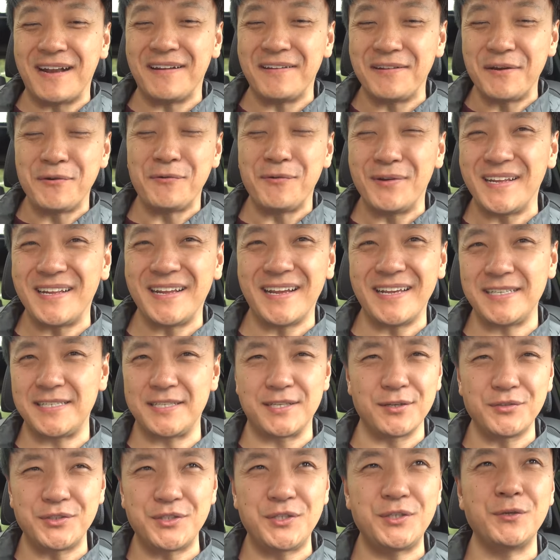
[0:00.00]
I don't know what it is.
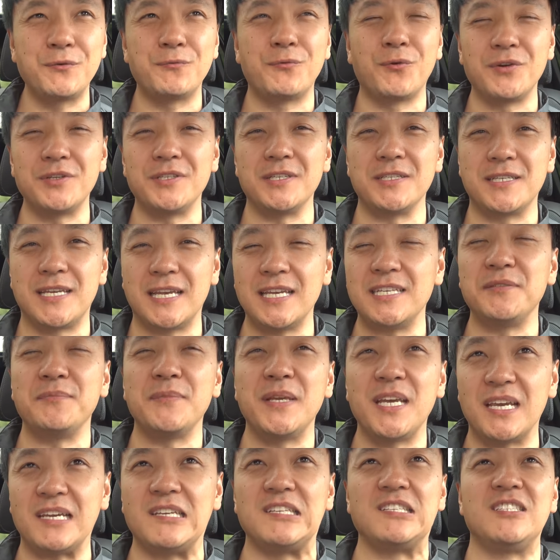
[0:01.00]
Those two words just gets
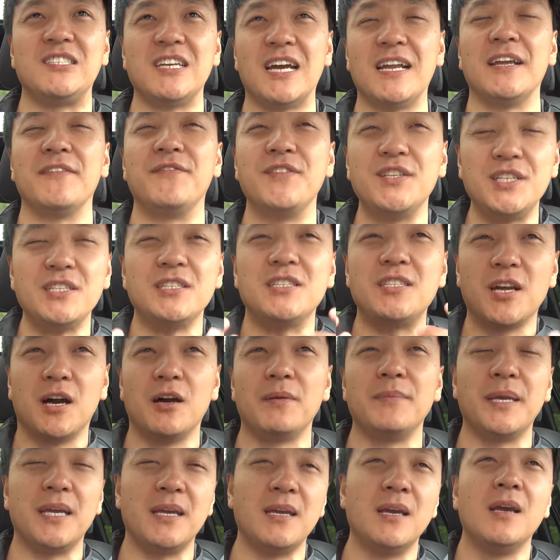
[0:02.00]
me excited. If you just
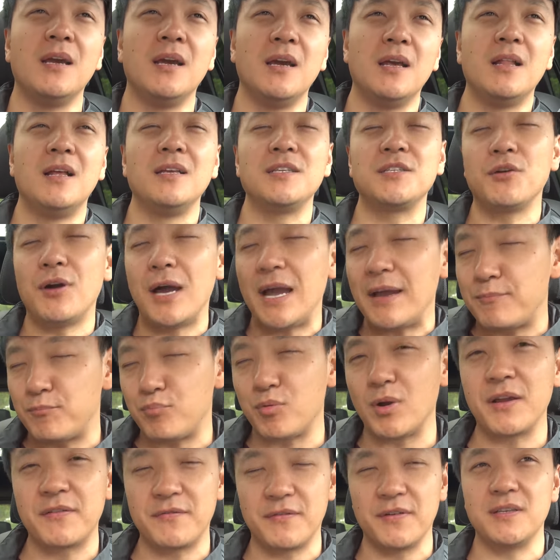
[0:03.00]
tell me, let's go have
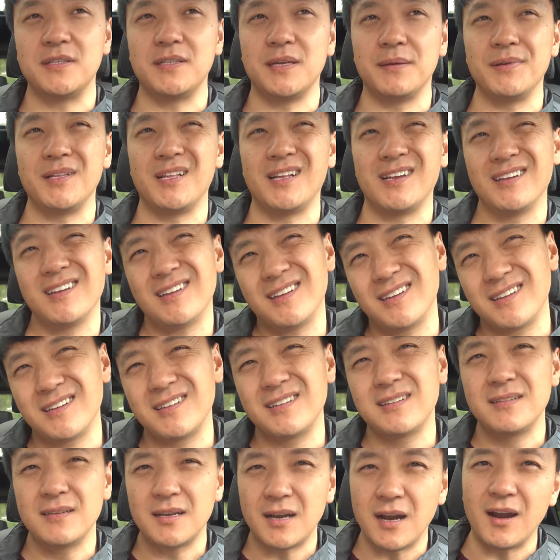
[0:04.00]
breakfast, I'd be like, eh,
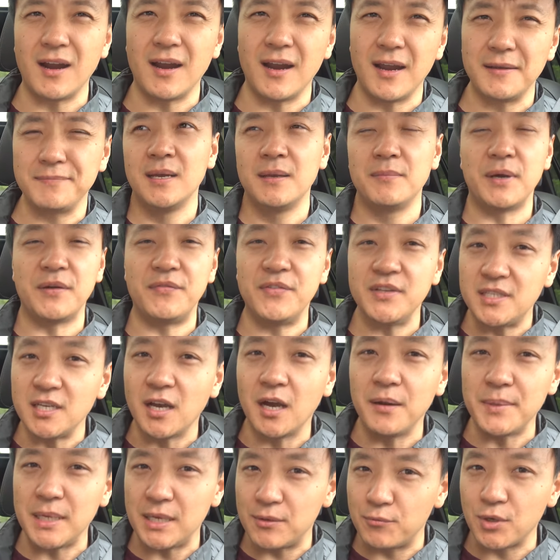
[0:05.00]
all right. But if you
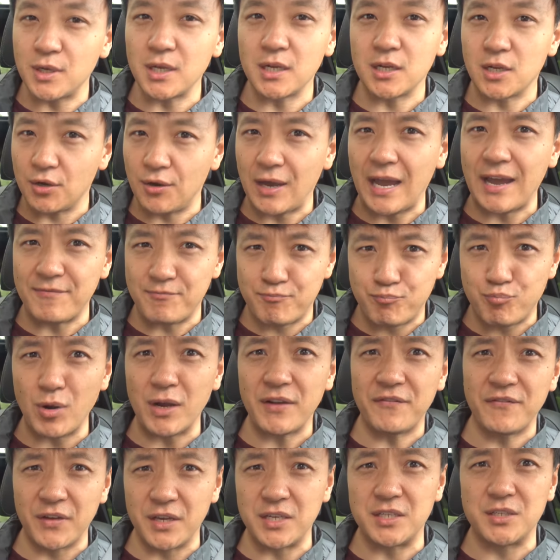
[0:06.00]
tell me we're going to go have
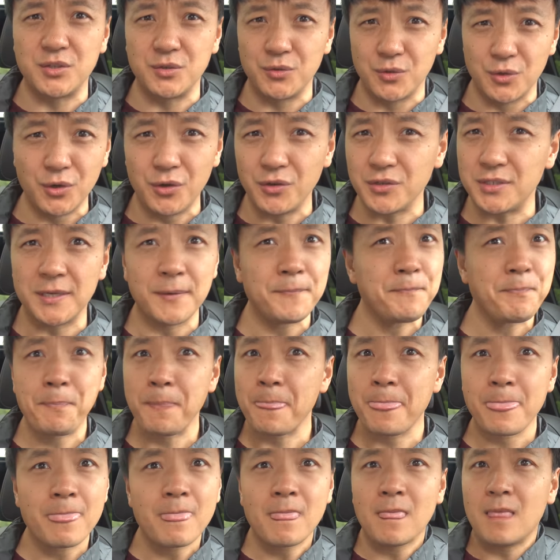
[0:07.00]
breakfast noodles,
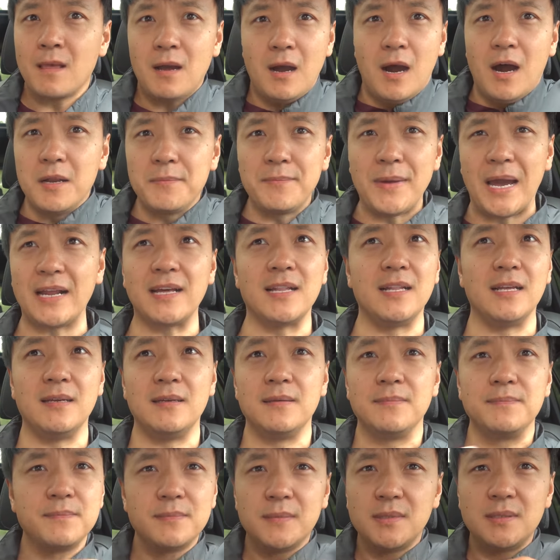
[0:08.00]
automatically,
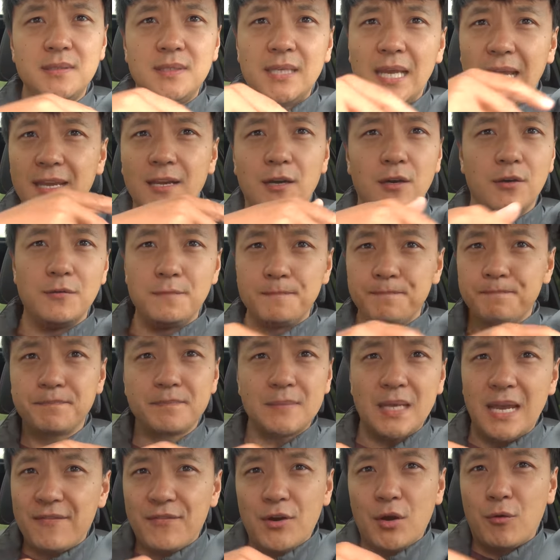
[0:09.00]
tingle
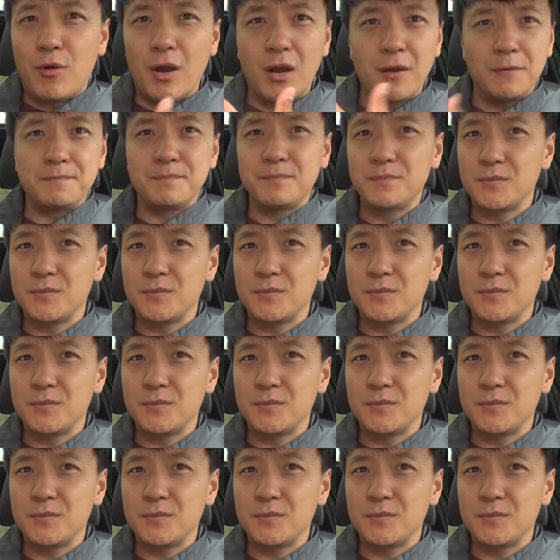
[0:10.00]
everywhere,